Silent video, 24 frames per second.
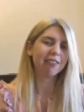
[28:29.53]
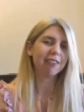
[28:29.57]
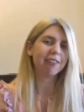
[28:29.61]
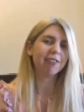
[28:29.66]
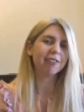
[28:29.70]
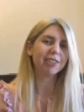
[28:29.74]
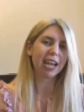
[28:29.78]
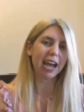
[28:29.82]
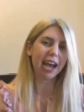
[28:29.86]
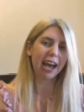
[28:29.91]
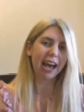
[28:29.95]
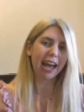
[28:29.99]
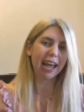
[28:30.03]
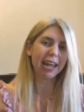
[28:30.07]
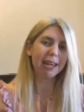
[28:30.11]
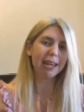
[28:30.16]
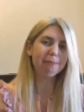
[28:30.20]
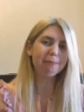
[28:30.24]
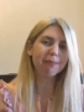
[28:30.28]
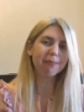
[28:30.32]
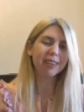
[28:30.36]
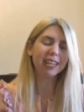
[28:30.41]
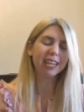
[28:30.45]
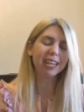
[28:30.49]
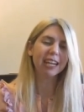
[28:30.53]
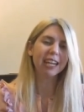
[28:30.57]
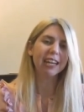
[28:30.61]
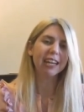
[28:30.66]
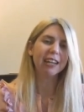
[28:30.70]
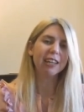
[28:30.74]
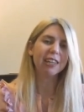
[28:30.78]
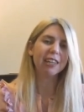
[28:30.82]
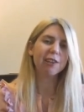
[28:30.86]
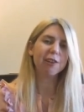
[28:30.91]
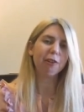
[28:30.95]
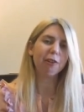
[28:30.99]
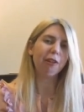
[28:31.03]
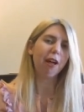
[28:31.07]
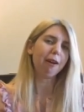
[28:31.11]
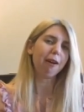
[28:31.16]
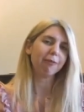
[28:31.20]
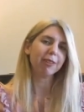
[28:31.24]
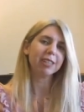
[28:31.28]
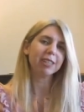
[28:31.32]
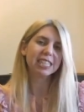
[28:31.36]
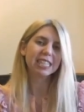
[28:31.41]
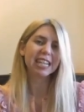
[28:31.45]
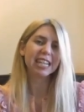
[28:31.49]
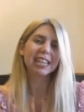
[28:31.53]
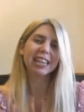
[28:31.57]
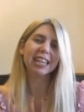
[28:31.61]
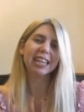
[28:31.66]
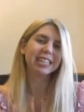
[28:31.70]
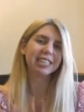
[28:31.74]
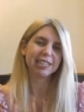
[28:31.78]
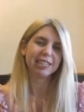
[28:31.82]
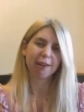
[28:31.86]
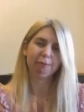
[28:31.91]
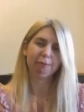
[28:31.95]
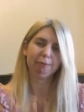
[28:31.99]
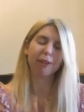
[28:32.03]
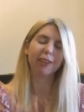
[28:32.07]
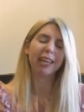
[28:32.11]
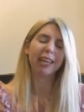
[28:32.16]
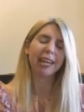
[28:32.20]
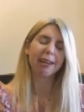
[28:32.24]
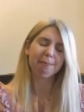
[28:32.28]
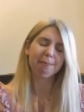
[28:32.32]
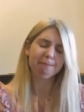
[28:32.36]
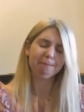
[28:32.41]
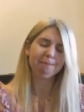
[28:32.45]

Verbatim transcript: little time, you'll often see things differently.